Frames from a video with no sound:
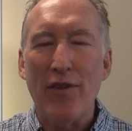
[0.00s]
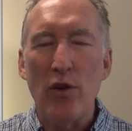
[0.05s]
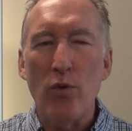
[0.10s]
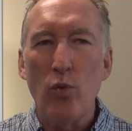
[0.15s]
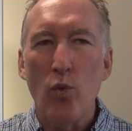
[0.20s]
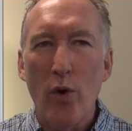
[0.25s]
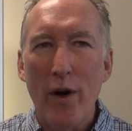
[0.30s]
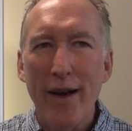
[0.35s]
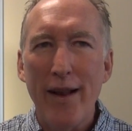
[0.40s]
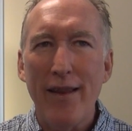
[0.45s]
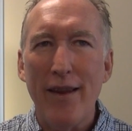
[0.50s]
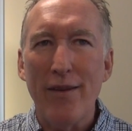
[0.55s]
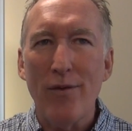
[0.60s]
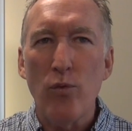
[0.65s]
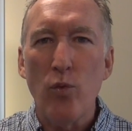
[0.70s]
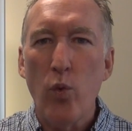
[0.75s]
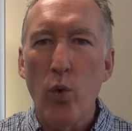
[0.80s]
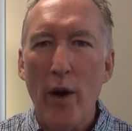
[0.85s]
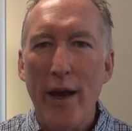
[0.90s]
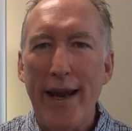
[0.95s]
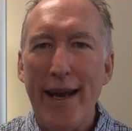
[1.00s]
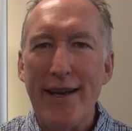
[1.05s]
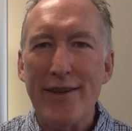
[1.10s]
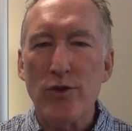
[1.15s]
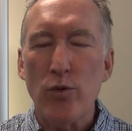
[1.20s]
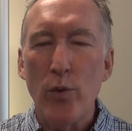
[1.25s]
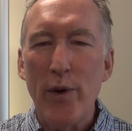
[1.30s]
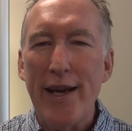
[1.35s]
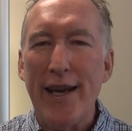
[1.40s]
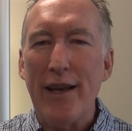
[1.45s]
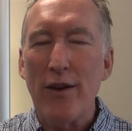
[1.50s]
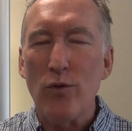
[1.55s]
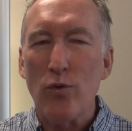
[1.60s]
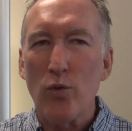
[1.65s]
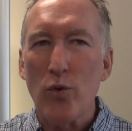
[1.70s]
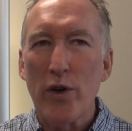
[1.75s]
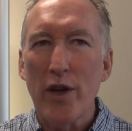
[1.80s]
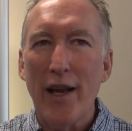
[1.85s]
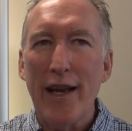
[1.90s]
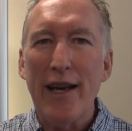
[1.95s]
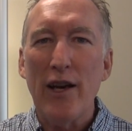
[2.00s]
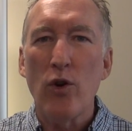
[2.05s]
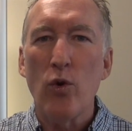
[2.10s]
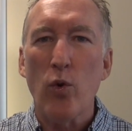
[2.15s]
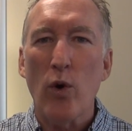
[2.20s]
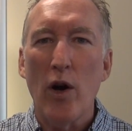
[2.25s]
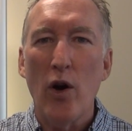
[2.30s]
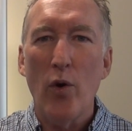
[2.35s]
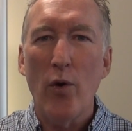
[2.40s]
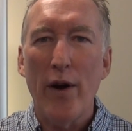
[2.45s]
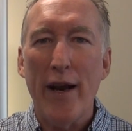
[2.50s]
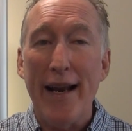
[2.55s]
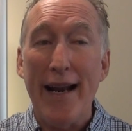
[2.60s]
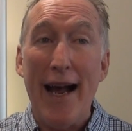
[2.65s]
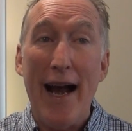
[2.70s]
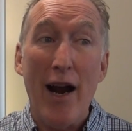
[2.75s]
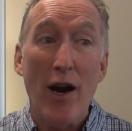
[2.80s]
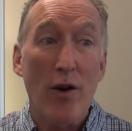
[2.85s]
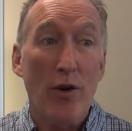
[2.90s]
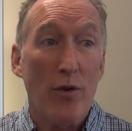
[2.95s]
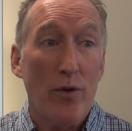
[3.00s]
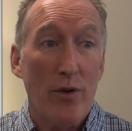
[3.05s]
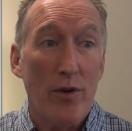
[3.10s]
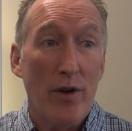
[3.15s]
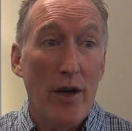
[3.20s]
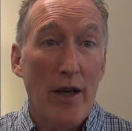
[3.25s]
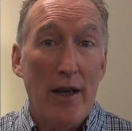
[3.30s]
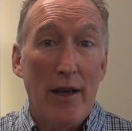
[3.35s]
and one of the ways we can really grow in our